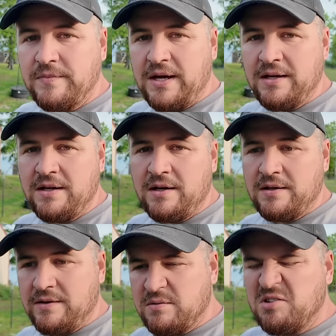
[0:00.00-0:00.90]
and uh,
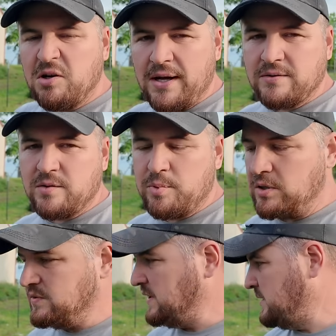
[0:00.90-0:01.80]
gives them a little extra
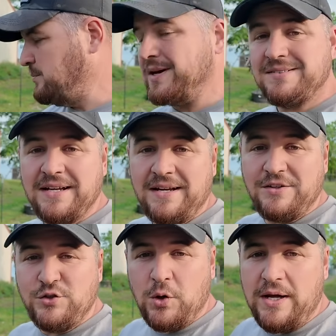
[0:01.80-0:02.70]
protein. And plus they
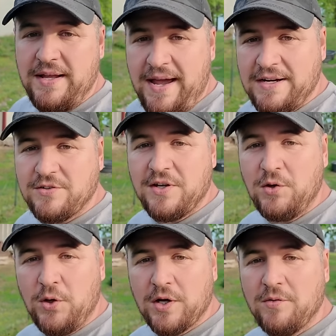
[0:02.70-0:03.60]
enjoy it. They actually
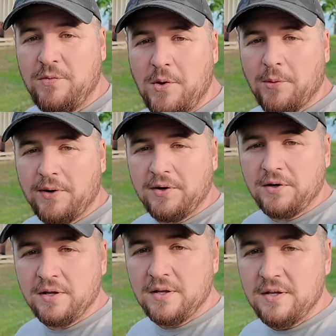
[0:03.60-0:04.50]
look
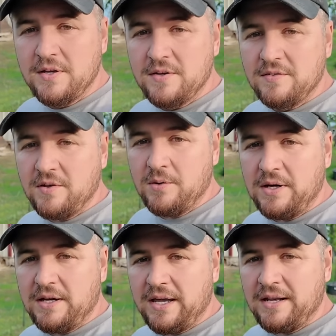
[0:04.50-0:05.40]
forward to
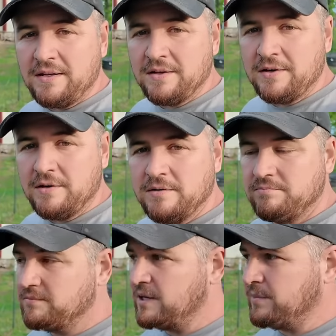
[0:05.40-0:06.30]
uh, eating their
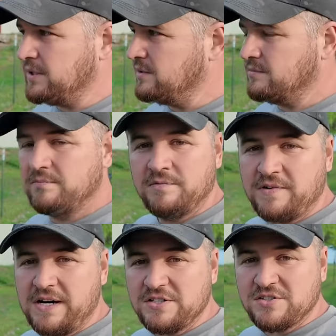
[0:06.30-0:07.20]
yummy,
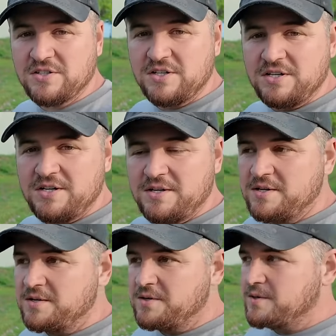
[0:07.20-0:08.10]
fresh,
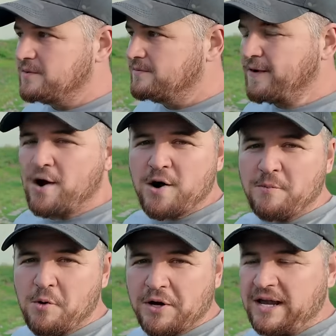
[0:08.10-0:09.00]
farm
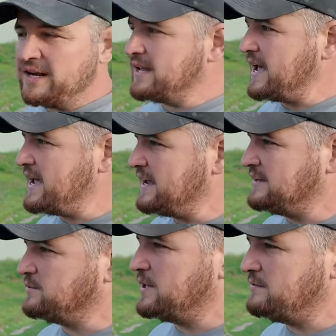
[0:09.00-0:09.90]
organic
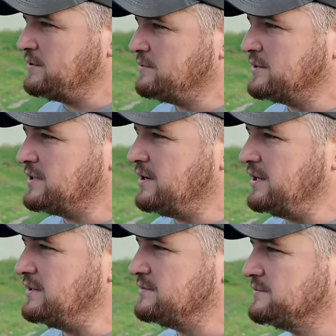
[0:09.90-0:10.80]
eggs, whatever you want to call
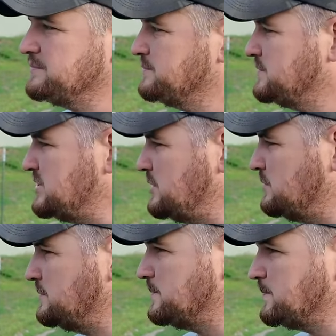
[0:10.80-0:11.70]
it. So
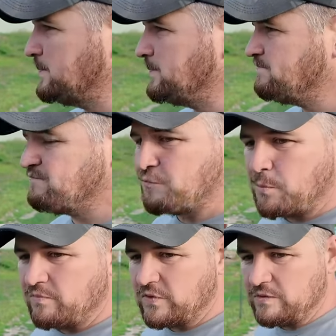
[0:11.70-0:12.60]
free range,
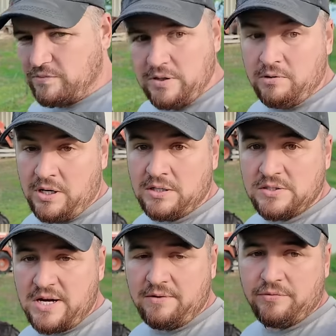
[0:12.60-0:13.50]
organic free range
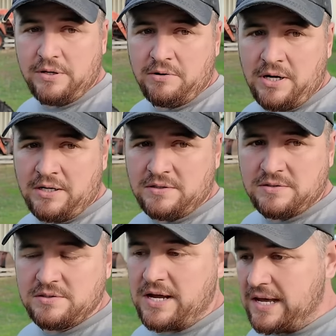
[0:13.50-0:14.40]
yeah, free
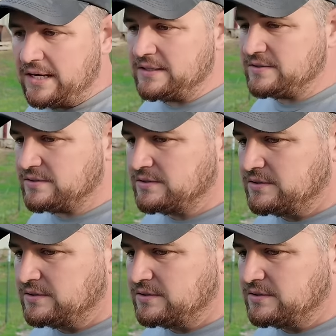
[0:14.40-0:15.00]
range eggs.